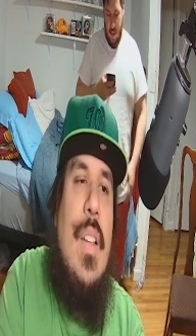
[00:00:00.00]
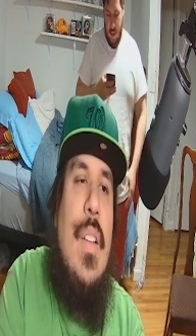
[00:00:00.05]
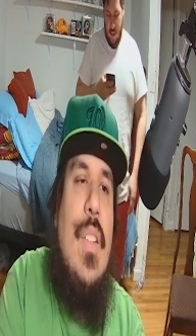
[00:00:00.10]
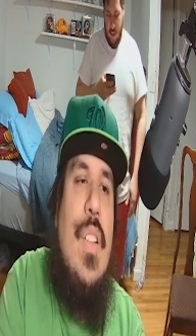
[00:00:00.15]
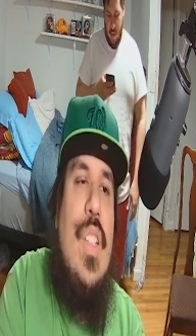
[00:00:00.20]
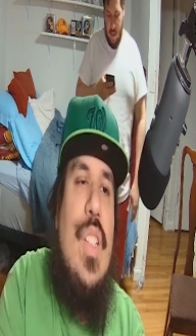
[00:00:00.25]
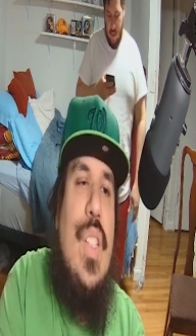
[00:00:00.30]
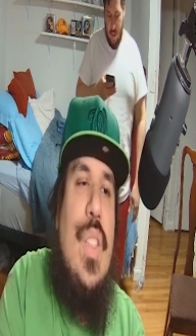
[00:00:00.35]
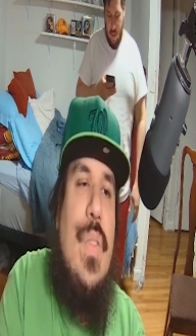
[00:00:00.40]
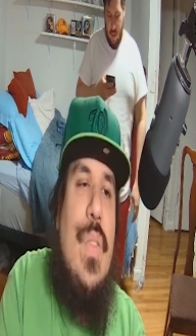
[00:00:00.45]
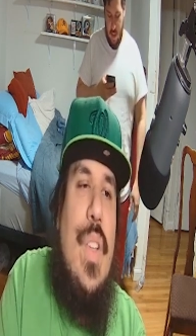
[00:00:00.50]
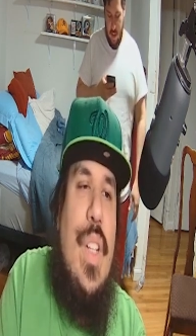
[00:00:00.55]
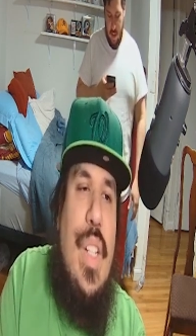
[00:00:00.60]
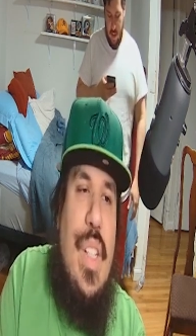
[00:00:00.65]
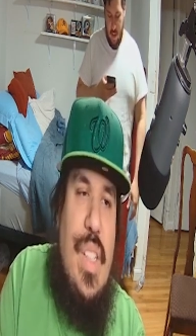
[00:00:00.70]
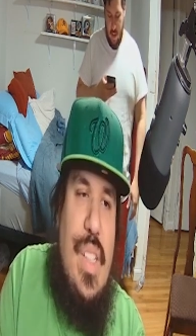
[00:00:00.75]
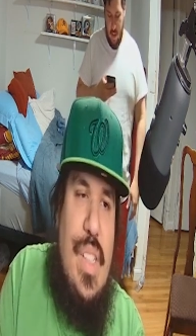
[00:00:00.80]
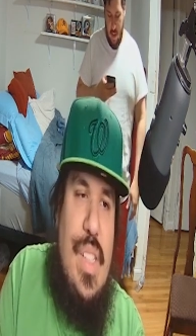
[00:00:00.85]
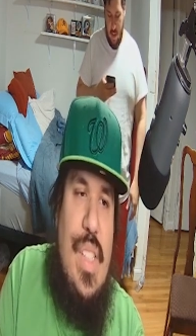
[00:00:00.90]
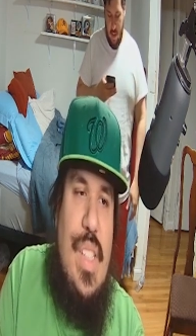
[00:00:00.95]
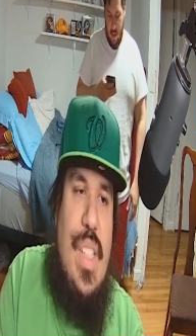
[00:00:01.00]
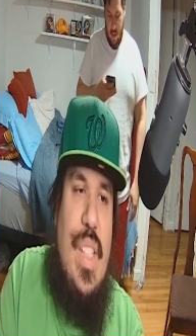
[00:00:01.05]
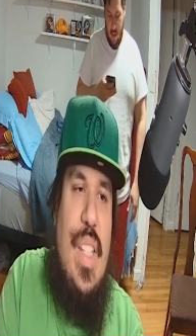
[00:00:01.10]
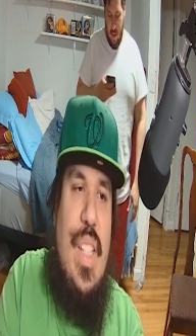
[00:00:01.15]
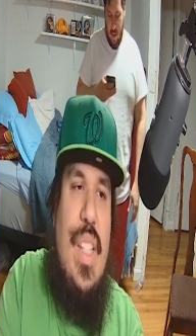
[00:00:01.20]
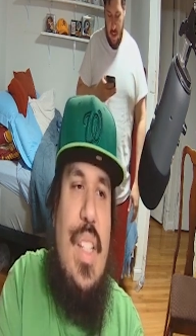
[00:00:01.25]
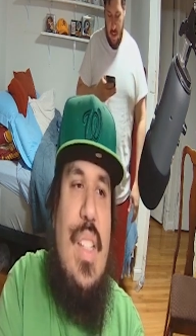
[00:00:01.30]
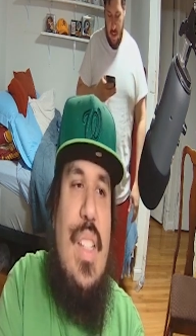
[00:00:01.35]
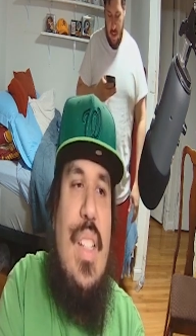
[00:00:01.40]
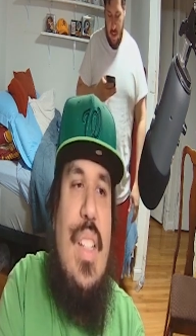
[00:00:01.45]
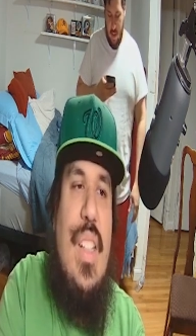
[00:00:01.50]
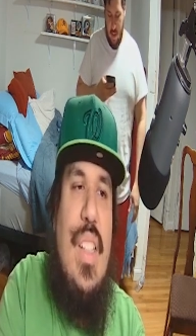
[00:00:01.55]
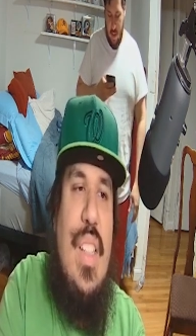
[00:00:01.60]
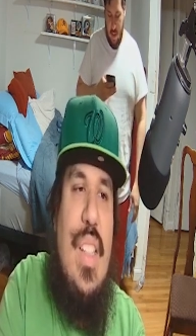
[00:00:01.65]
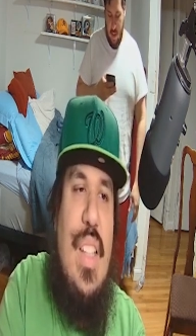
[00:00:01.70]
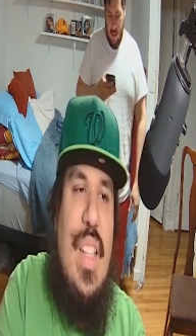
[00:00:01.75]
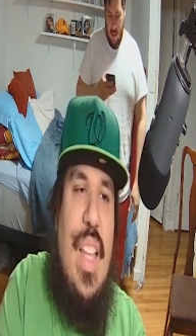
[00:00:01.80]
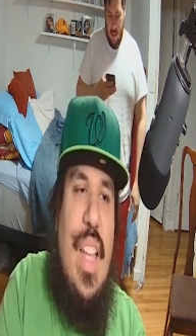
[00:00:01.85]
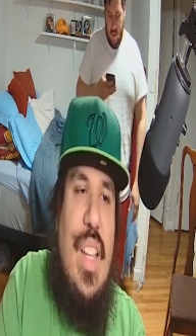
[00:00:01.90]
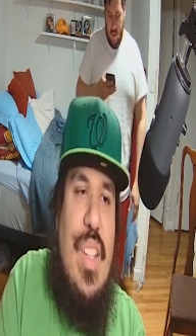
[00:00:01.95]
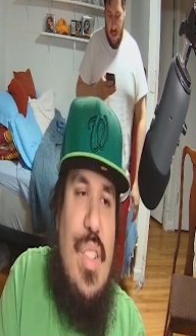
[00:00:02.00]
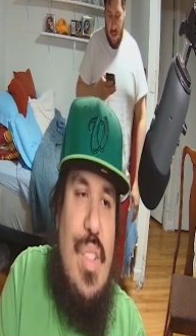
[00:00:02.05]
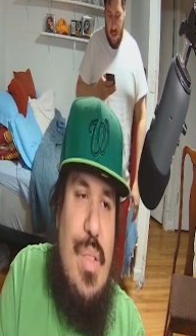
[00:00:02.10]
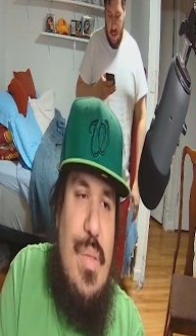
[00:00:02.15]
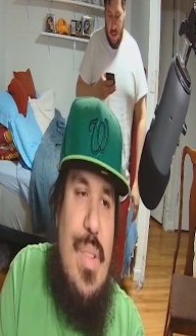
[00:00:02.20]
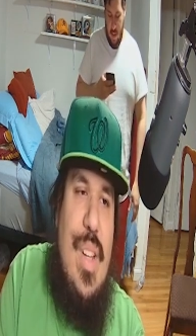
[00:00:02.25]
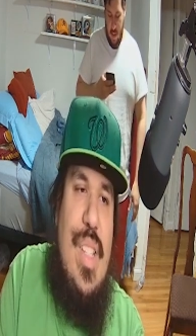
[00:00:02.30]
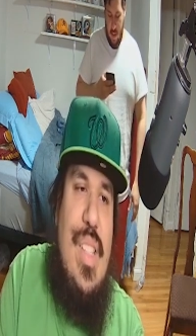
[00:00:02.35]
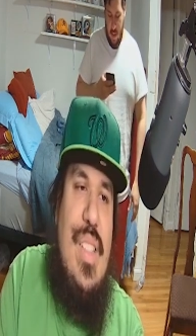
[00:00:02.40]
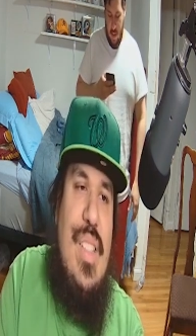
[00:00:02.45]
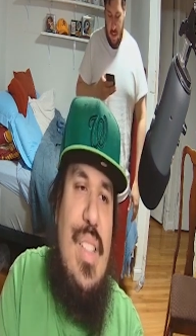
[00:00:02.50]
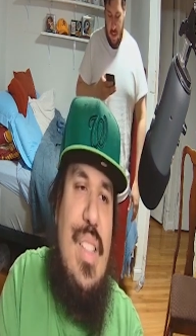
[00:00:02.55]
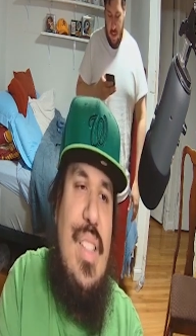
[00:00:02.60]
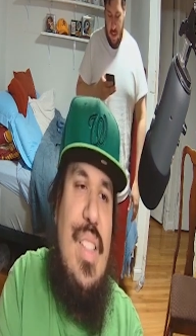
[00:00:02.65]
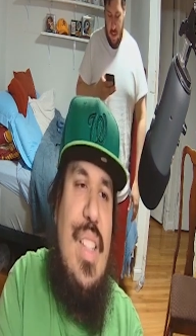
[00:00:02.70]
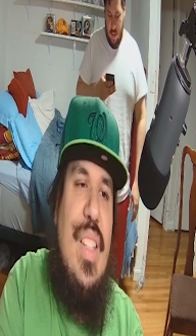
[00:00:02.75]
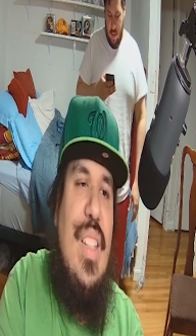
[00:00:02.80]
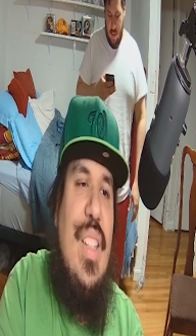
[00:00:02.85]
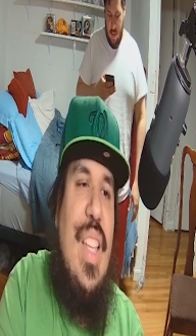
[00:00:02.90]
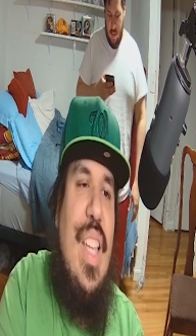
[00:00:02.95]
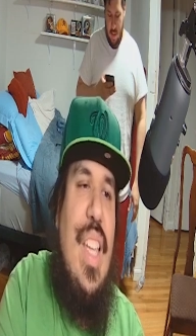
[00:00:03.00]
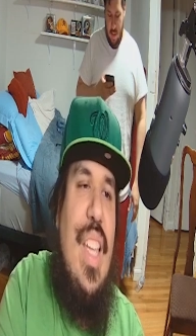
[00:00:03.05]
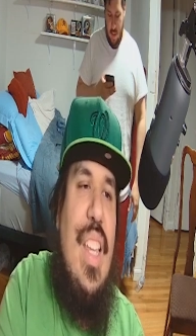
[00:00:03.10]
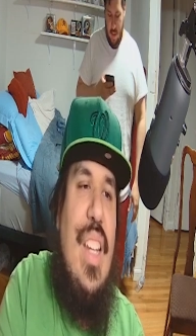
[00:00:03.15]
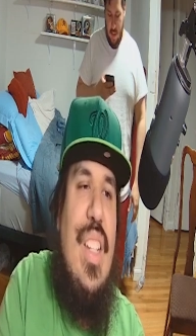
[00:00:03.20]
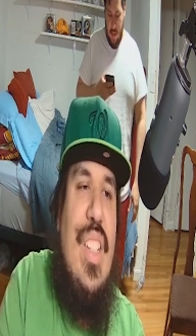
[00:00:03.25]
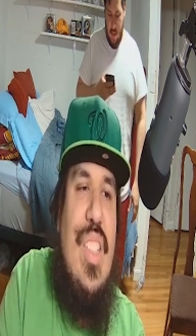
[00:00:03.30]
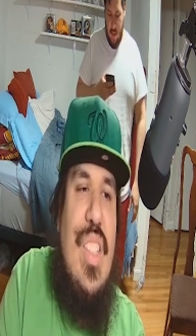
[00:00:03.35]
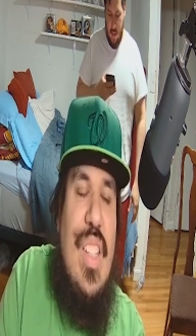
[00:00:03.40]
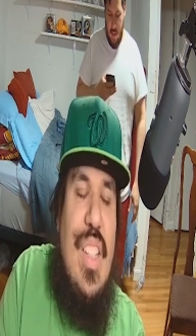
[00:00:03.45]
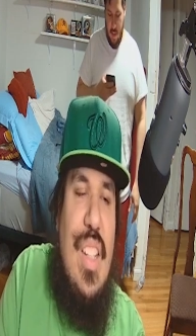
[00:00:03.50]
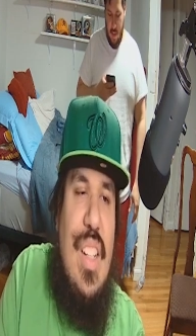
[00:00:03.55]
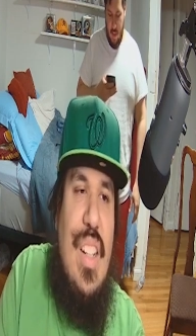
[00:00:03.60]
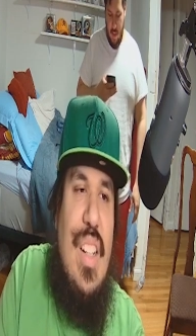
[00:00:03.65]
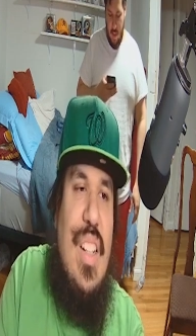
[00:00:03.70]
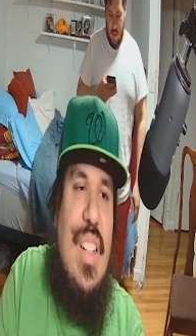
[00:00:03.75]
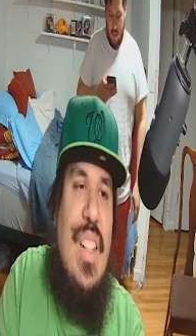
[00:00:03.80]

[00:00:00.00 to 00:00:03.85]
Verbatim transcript: Which is funny because in the actual wrestling thing, they hate each other.